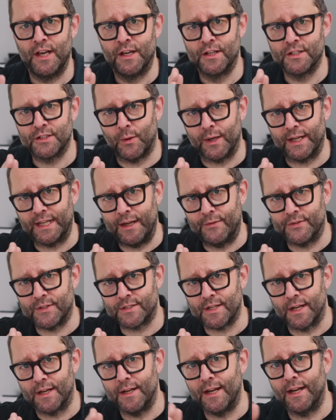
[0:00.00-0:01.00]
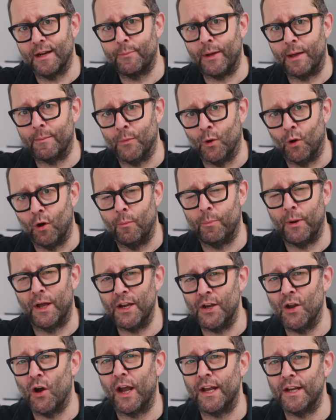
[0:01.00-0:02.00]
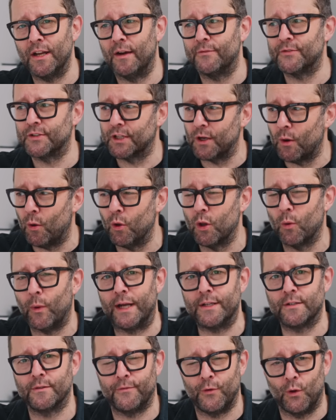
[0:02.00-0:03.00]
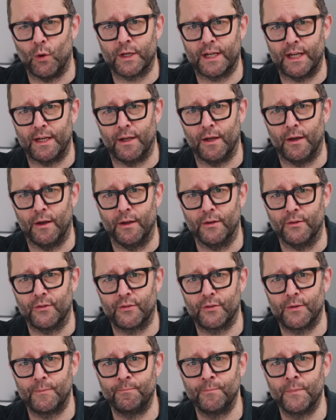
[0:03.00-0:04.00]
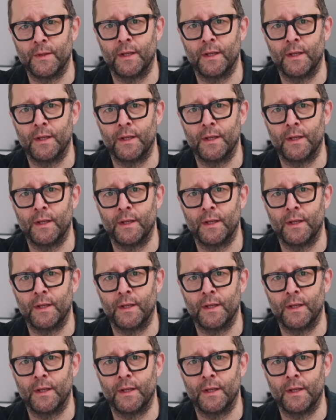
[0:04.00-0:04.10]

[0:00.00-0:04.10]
So it gives us a little bit more, but not enough to go all the way to 4 kilohertz.